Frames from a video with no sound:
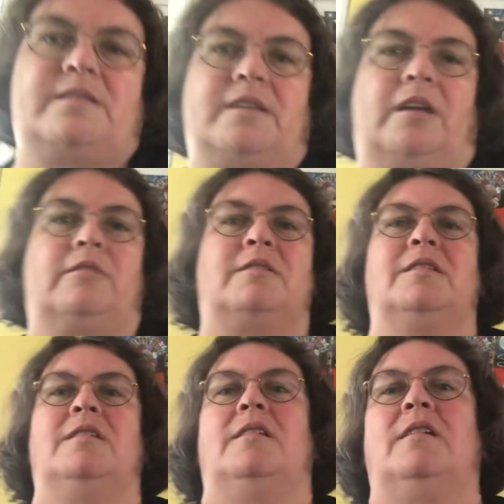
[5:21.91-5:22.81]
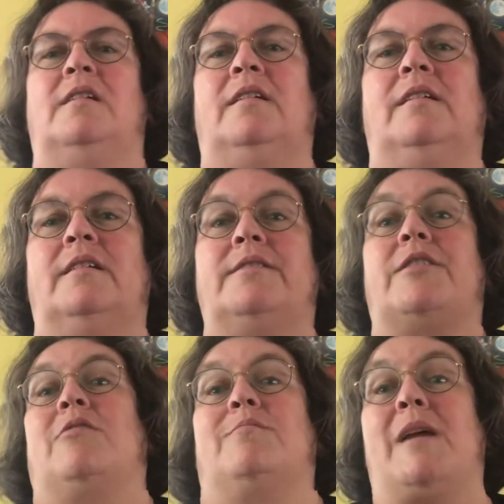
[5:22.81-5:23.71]

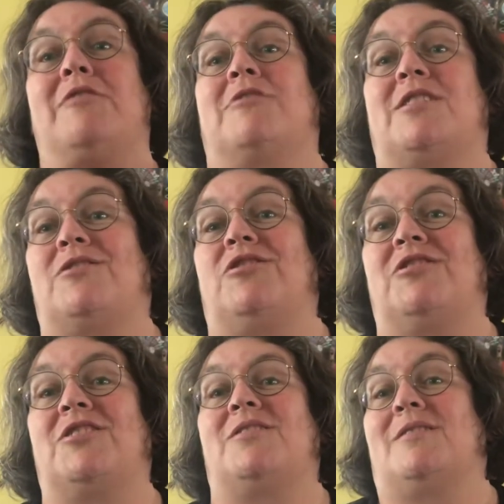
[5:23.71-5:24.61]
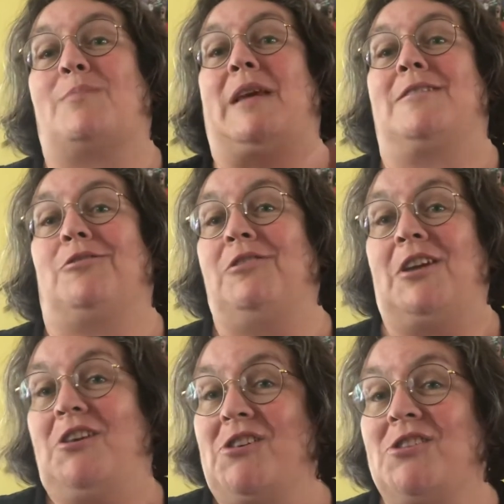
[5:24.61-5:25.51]
So metric is good because it's based on
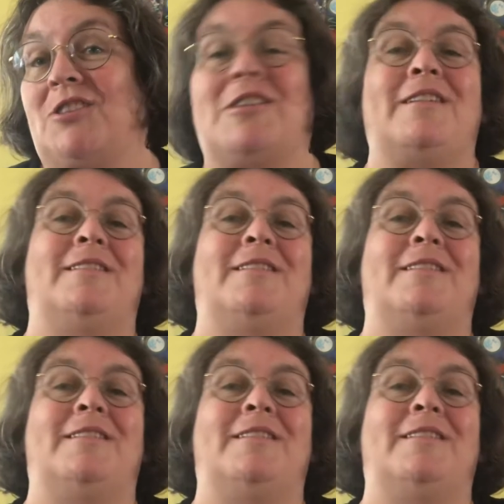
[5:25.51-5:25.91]
the Earth,